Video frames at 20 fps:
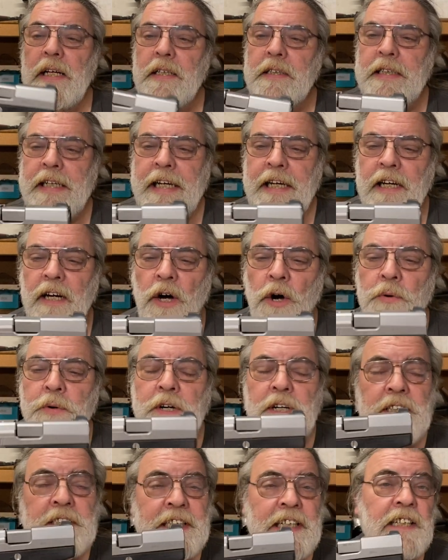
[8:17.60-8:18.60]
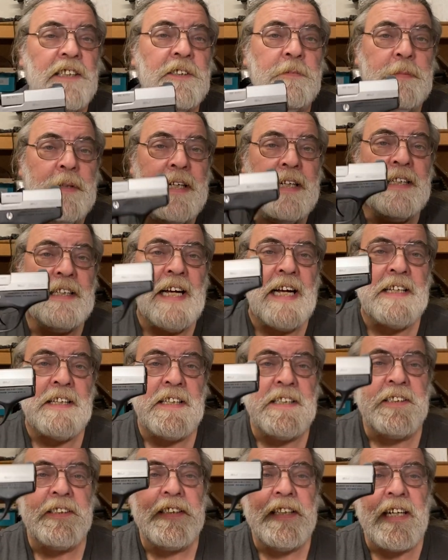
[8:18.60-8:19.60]
The owner tells me that
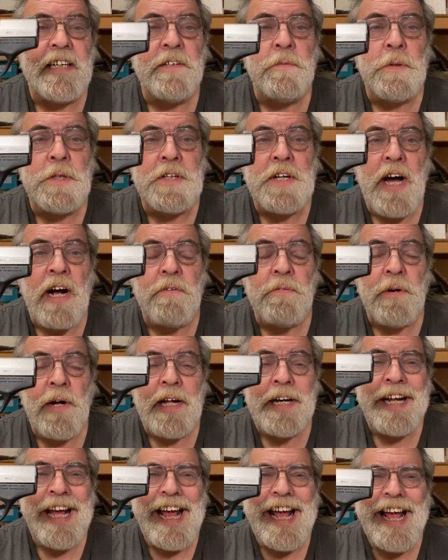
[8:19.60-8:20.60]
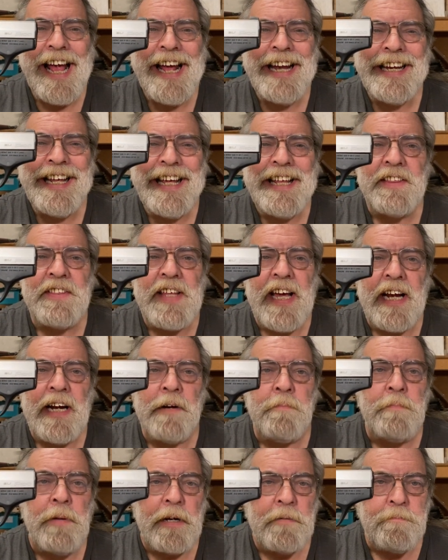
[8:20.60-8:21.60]
this gun will not run
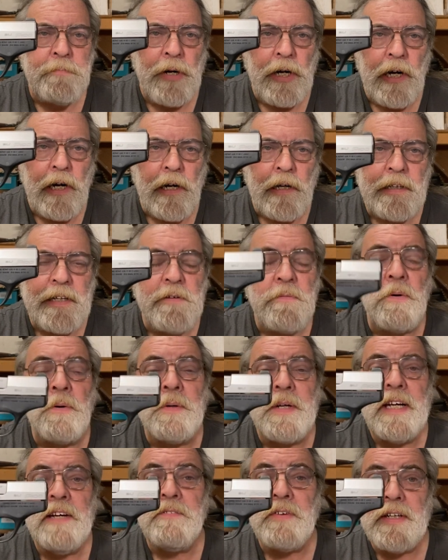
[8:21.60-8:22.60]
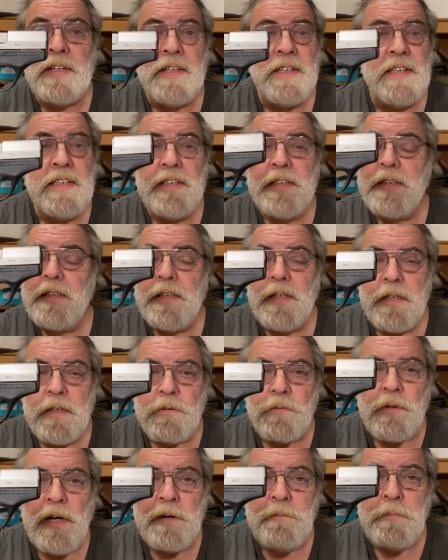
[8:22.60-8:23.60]
anything but ball. It won't even
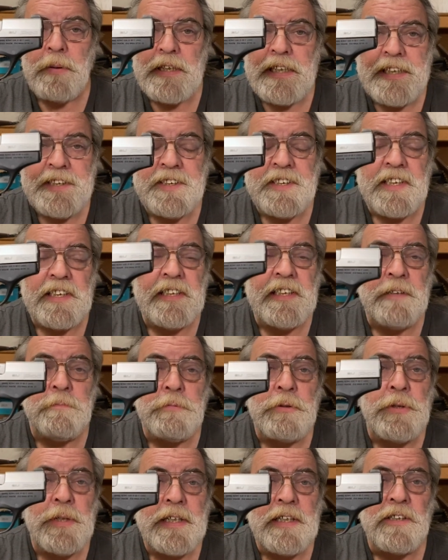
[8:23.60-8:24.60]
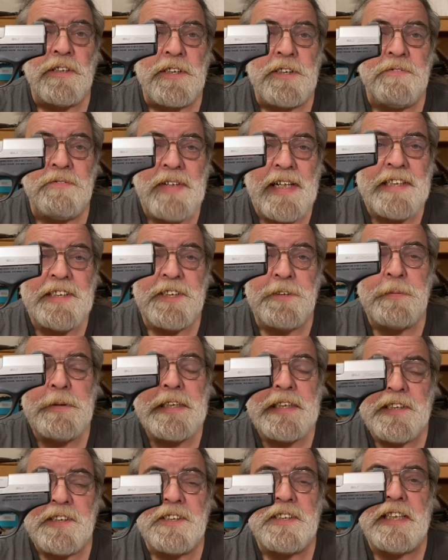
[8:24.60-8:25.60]
run ballistic tip critical defense
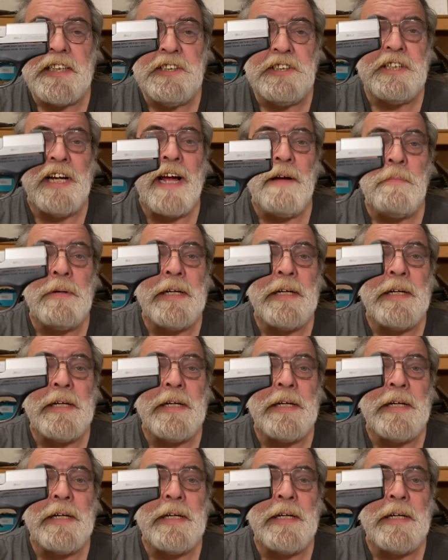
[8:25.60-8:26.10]
because they jam